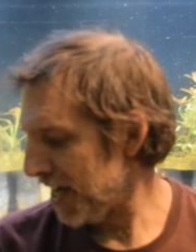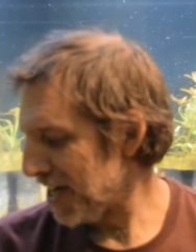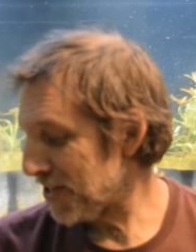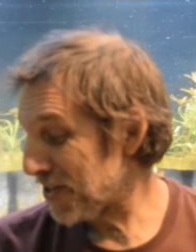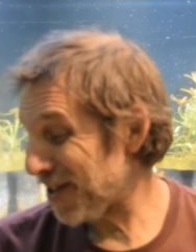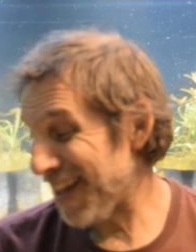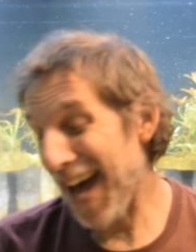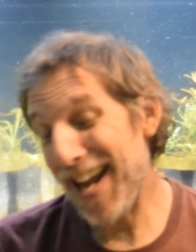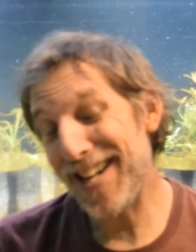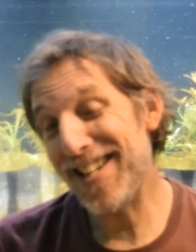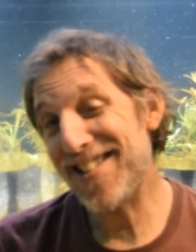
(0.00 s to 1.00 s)
So
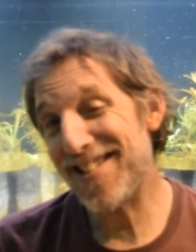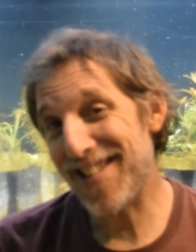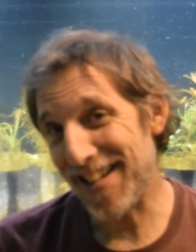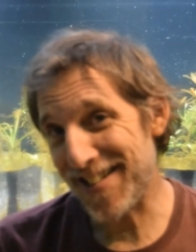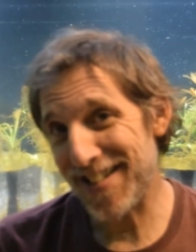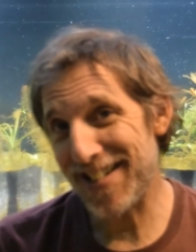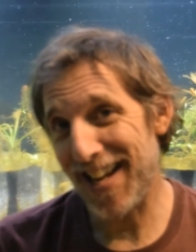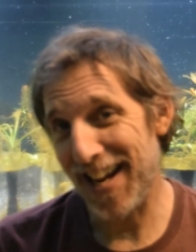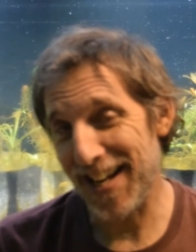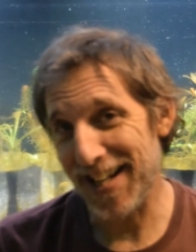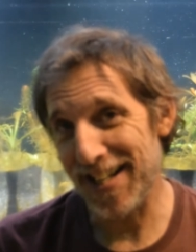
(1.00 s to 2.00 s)
that
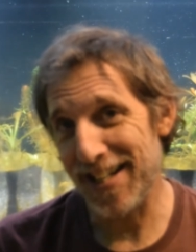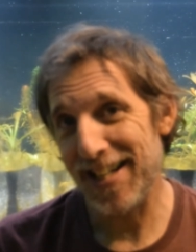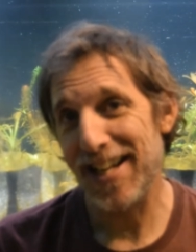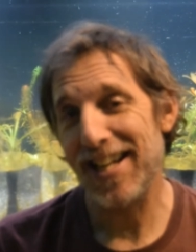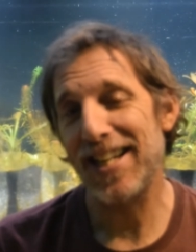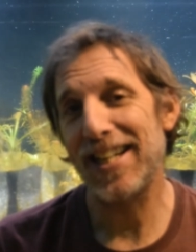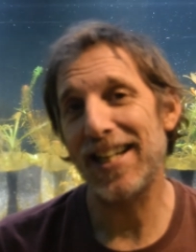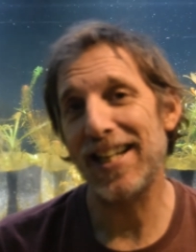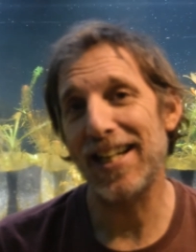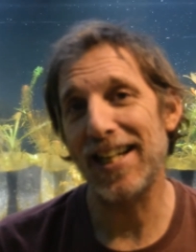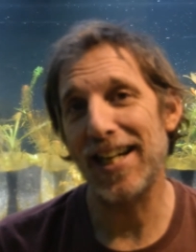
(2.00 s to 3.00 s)
necessitated
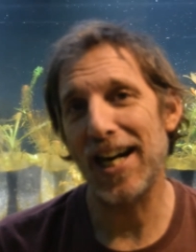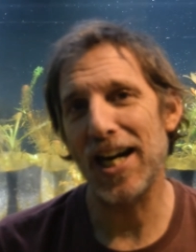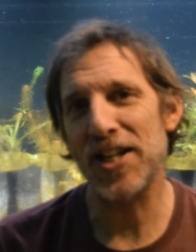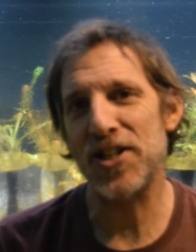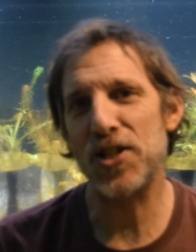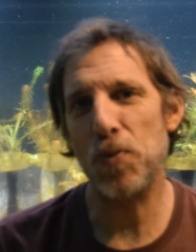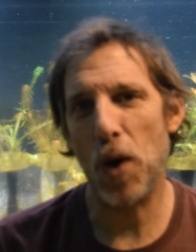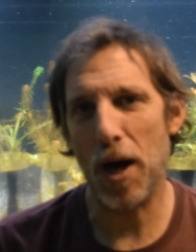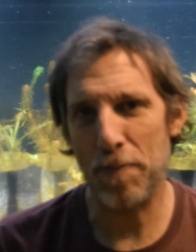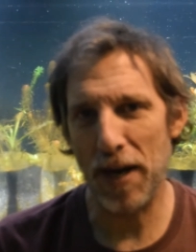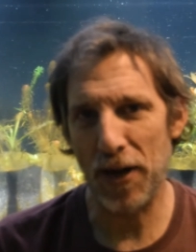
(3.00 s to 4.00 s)
a
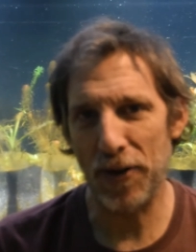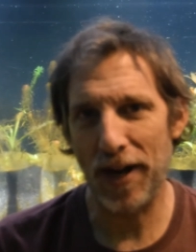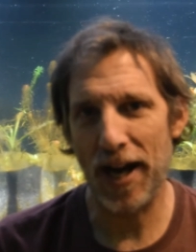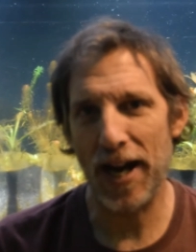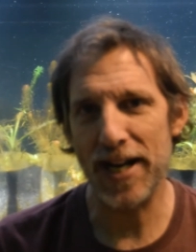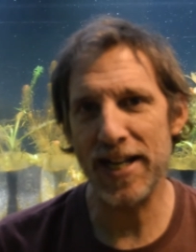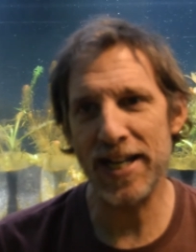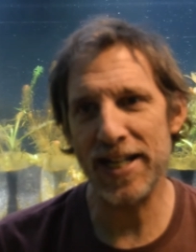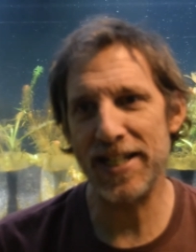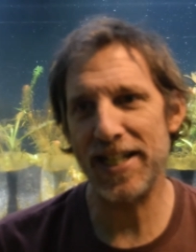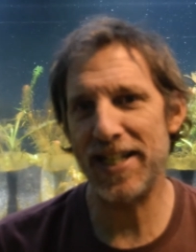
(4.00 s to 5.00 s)
swap out. I
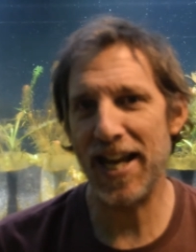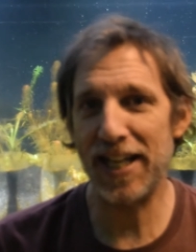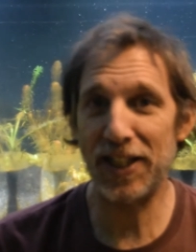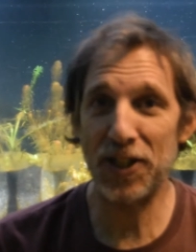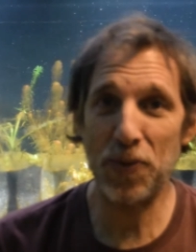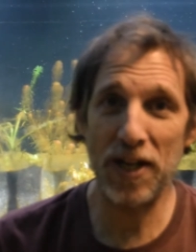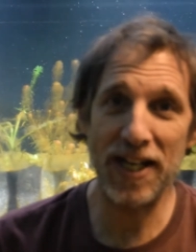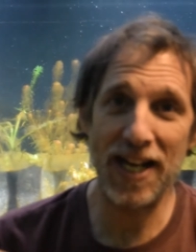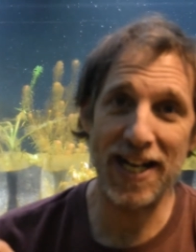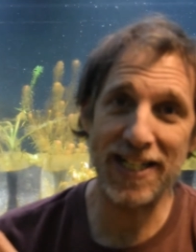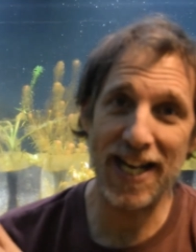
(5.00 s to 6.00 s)
needed to take the
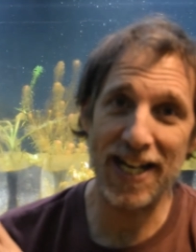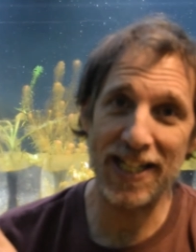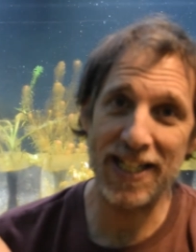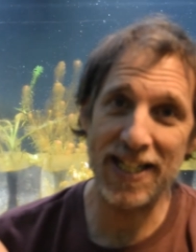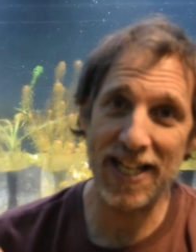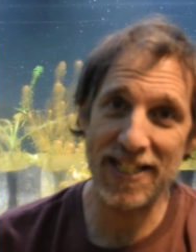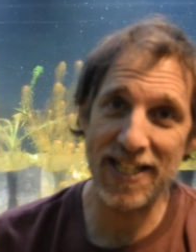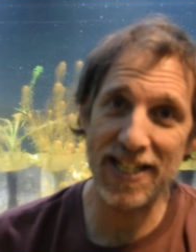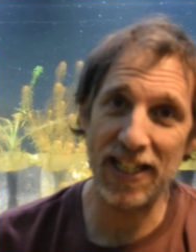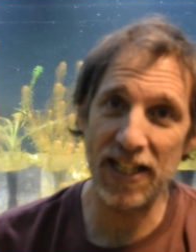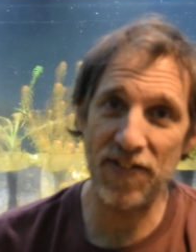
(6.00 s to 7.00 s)
29-gallon that's
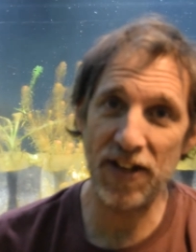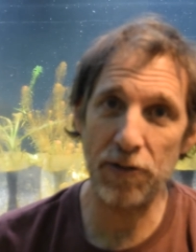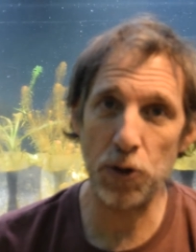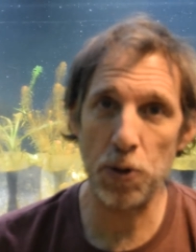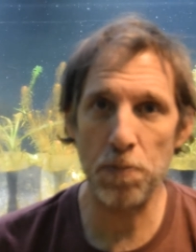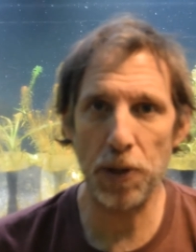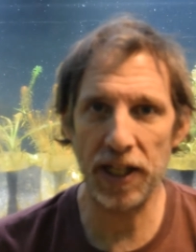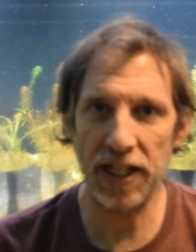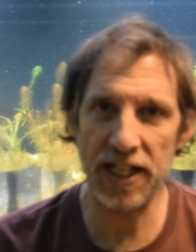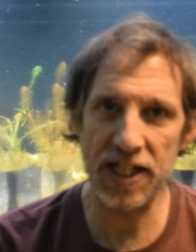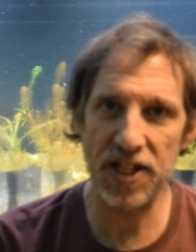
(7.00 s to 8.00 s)
in the living room, bring
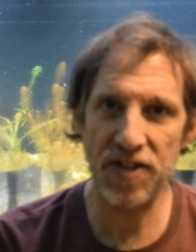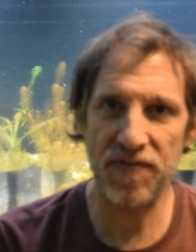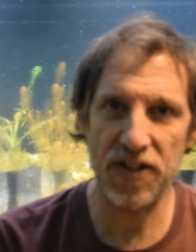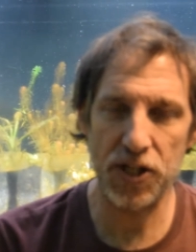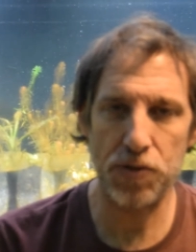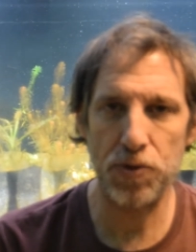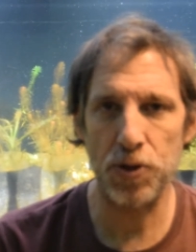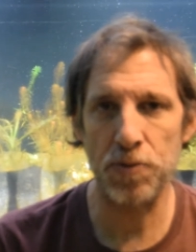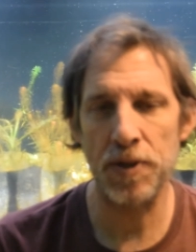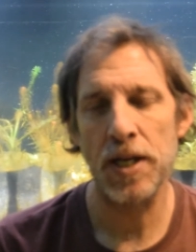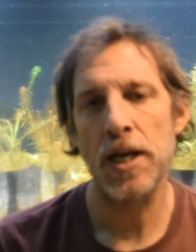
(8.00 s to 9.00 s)
it into the fish
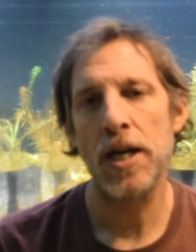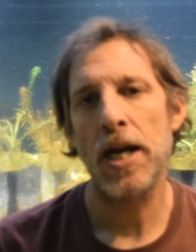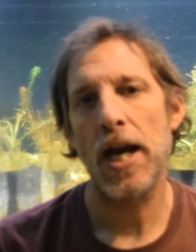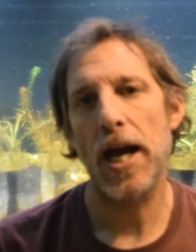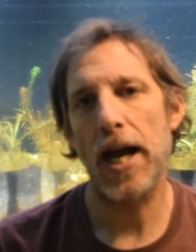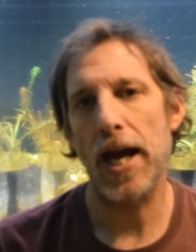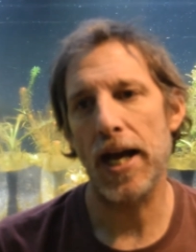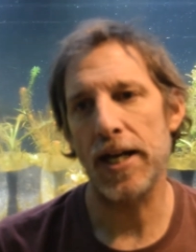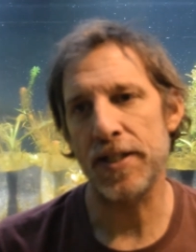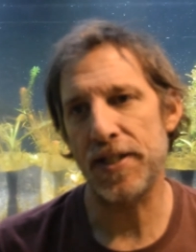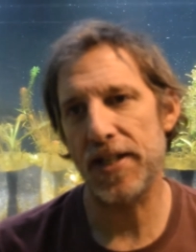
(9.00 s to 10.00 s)
room,
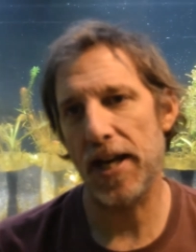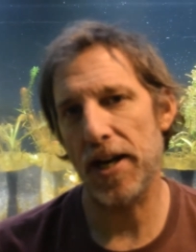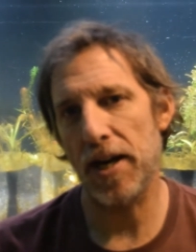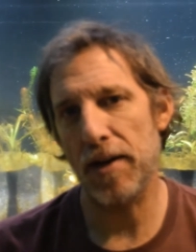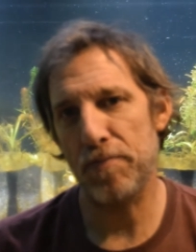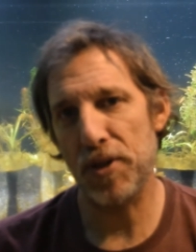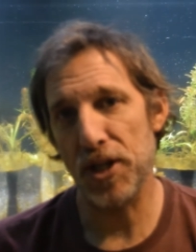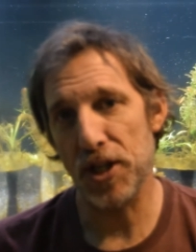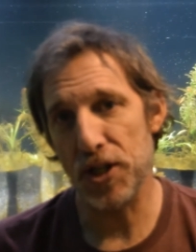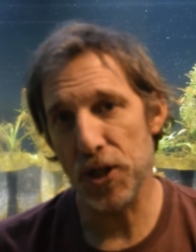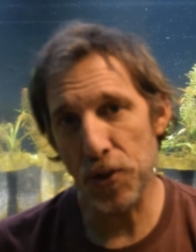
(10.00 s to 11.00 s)
and set up
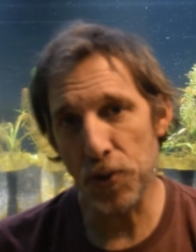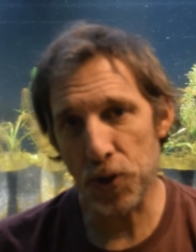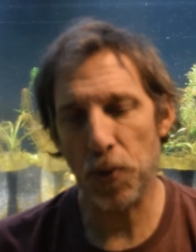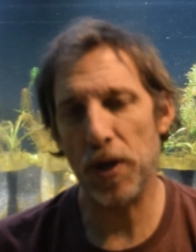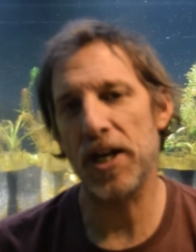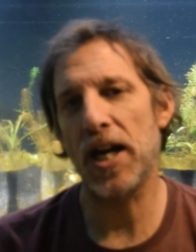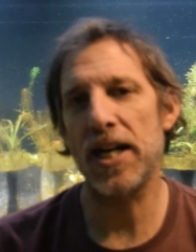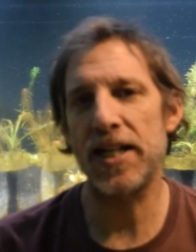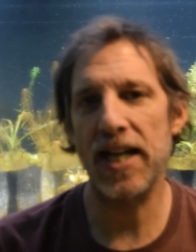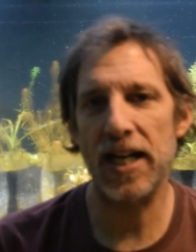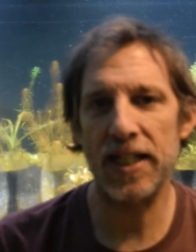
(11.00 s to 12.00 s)
the new
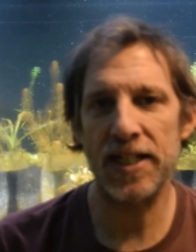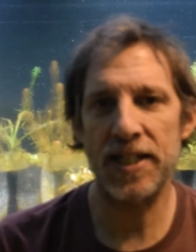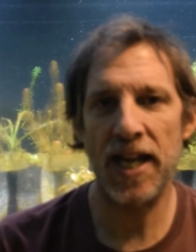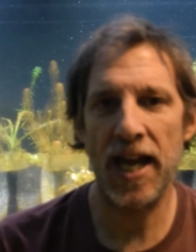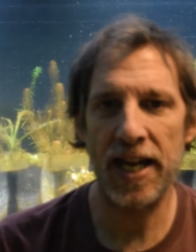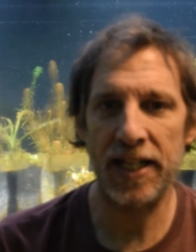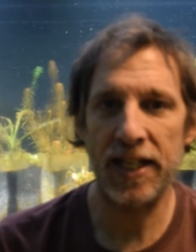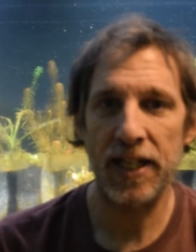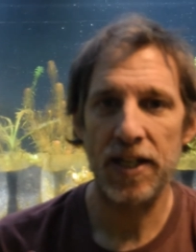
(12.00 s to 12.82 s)
29-gallon tank